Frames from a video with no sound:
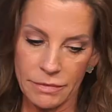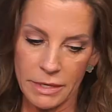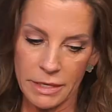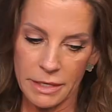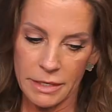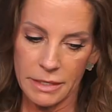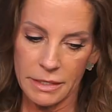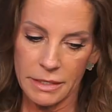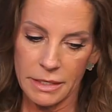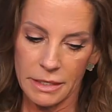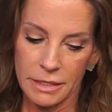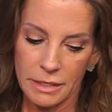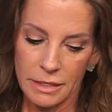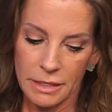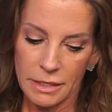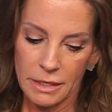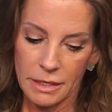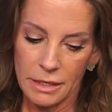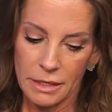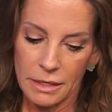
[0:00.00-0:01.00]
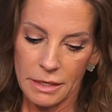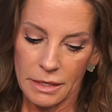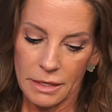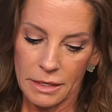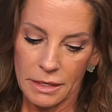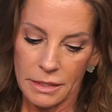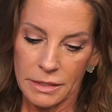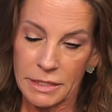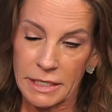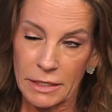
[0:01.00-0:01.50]
then
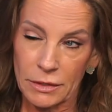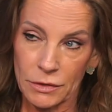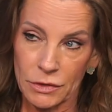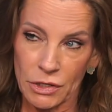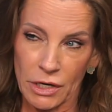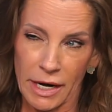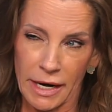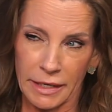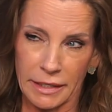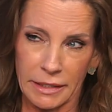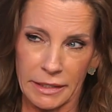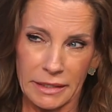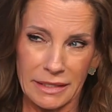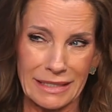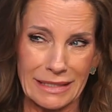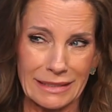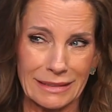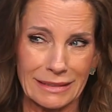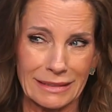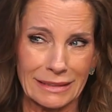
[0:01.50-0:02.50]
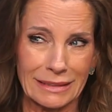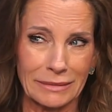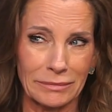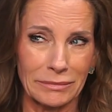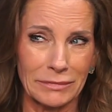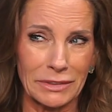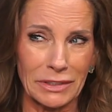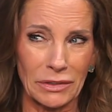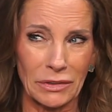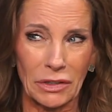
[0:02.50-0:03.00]
dinner jacket,
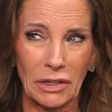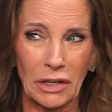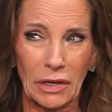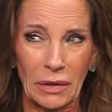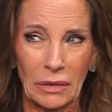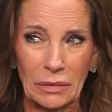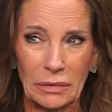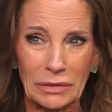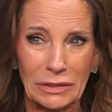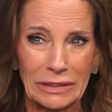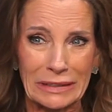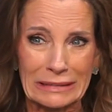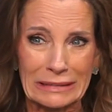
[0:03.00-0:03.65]
dinner coat.